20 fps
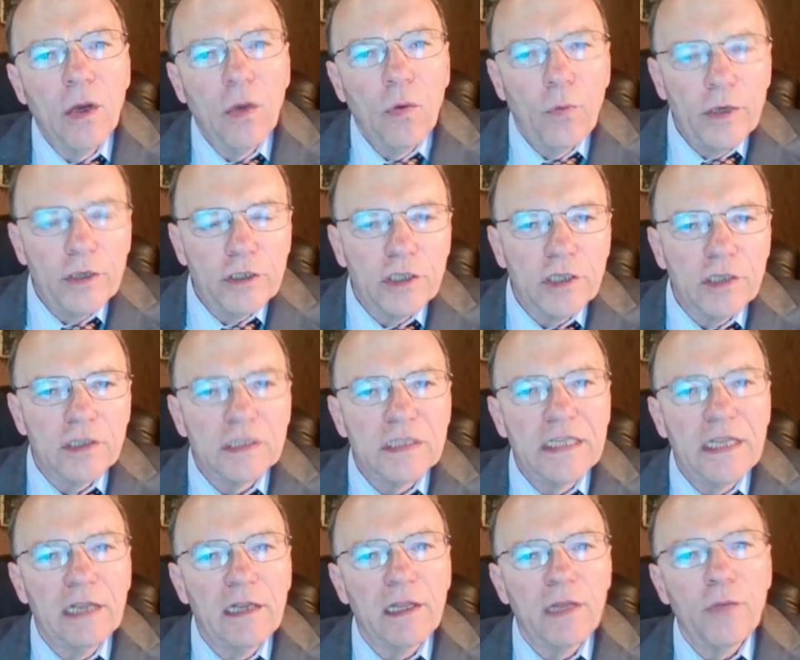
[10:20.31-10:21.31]
which is
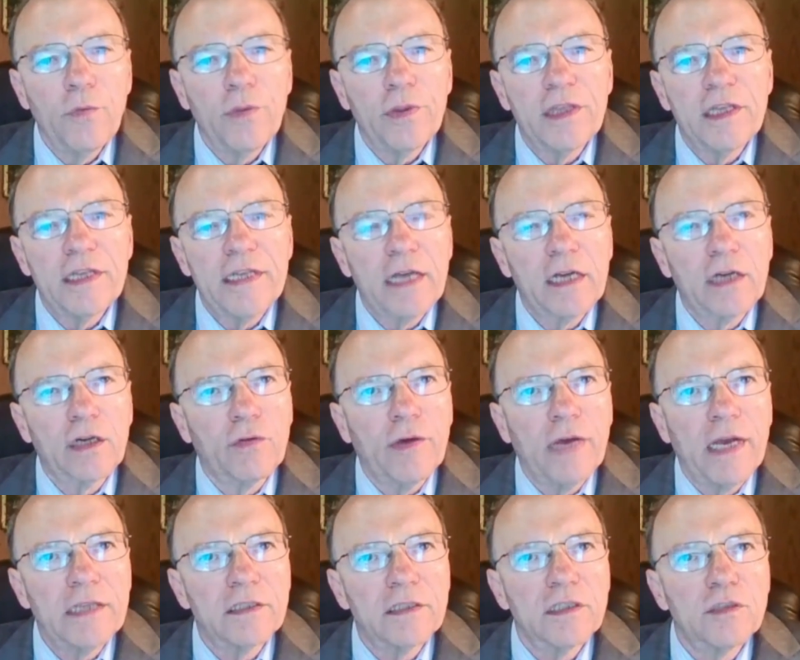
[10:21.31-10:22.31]
dealing with the debt
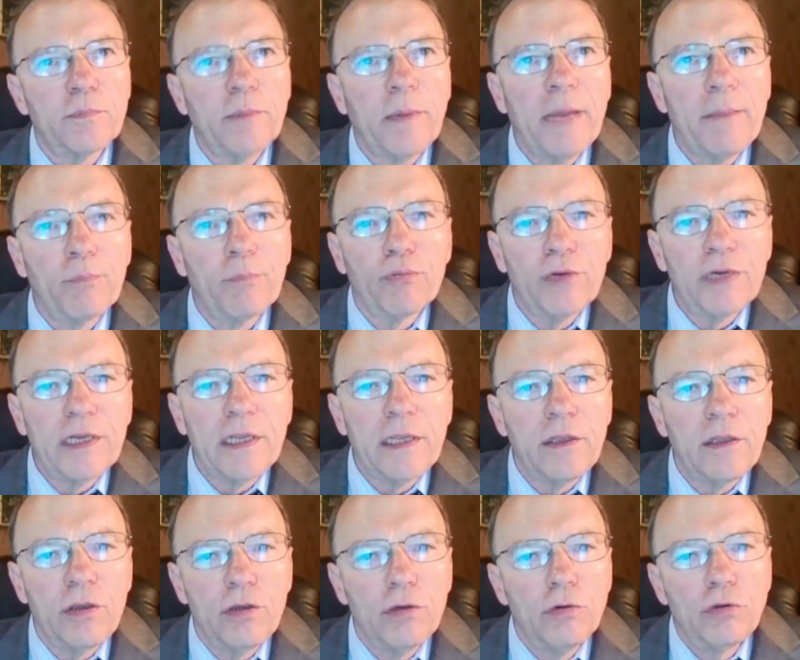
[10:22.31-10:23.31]
crisis by printing
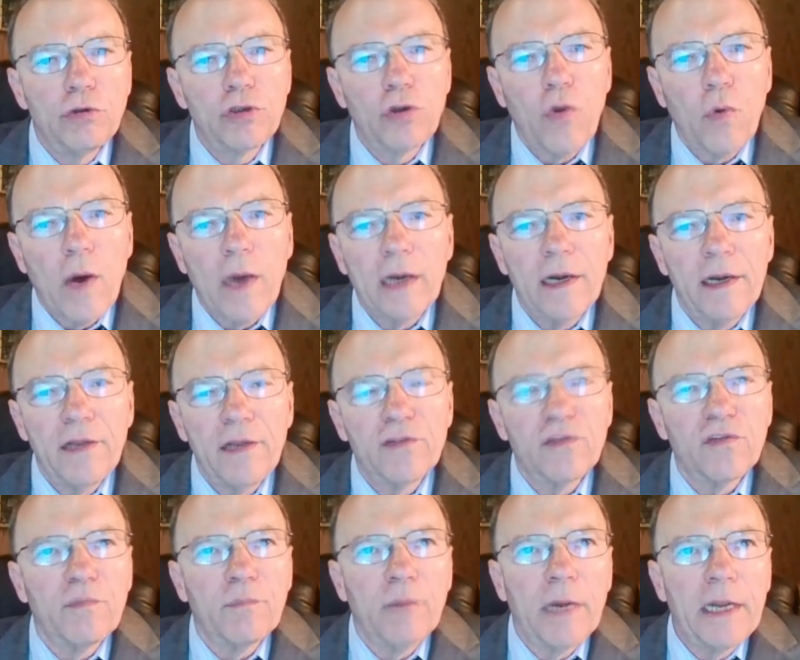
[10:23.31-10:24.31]
huge
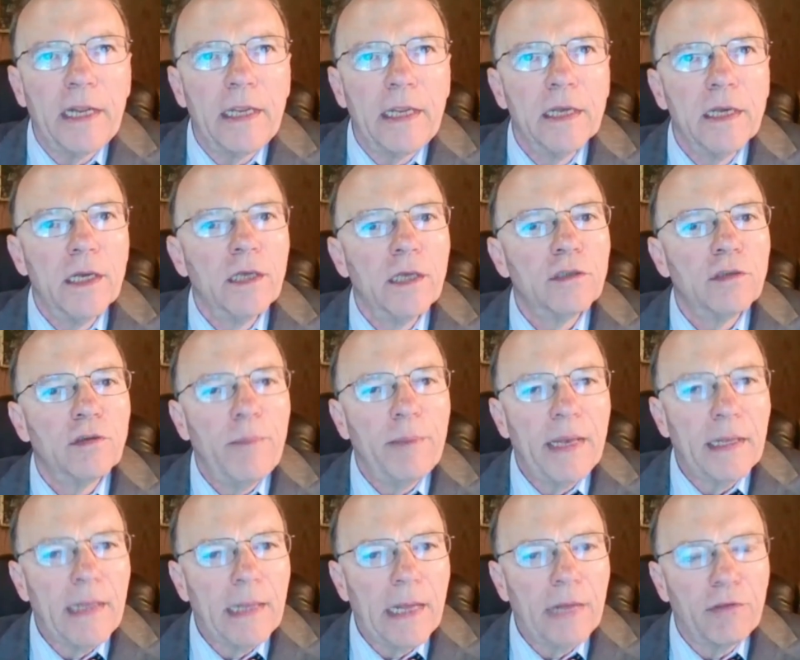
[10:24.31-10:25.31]
quantities of money to
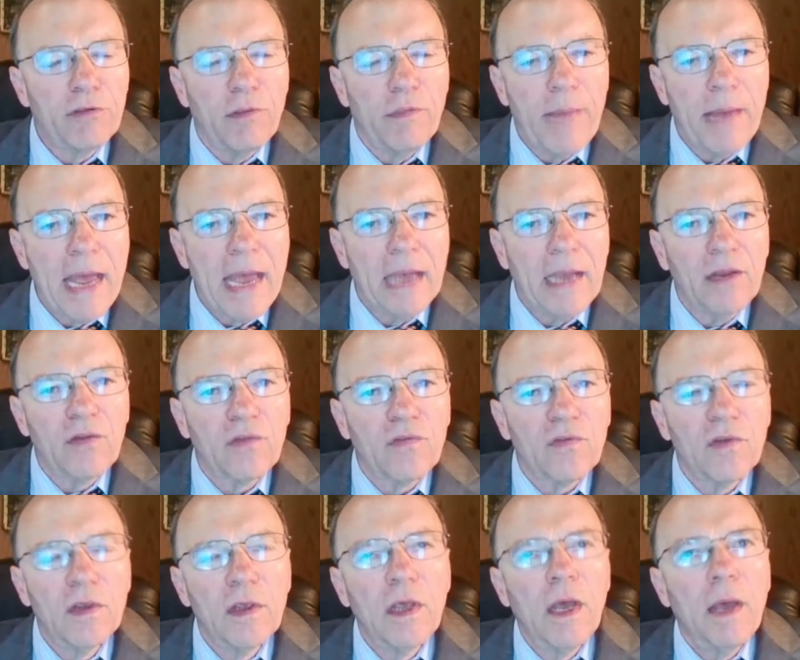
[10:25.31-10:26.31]
bail out the
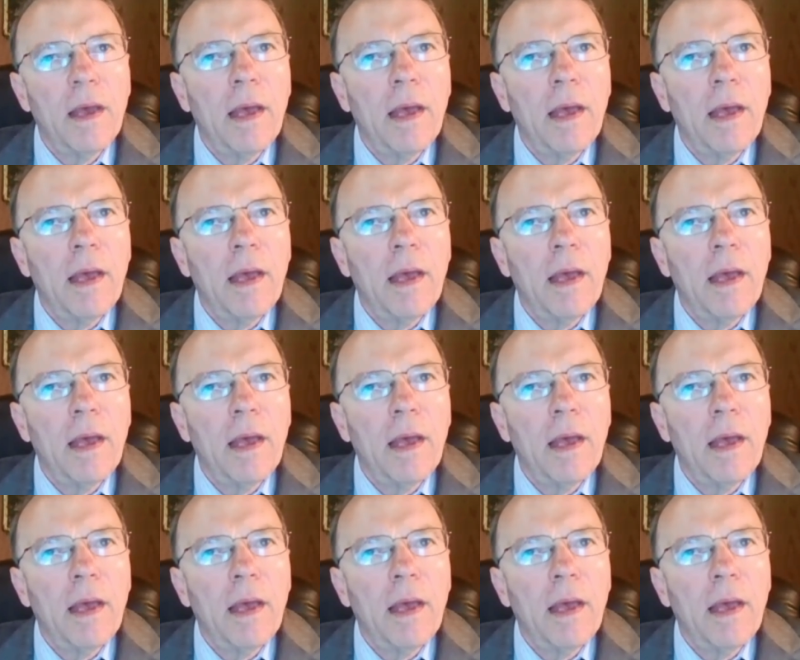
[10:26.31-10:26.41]
banks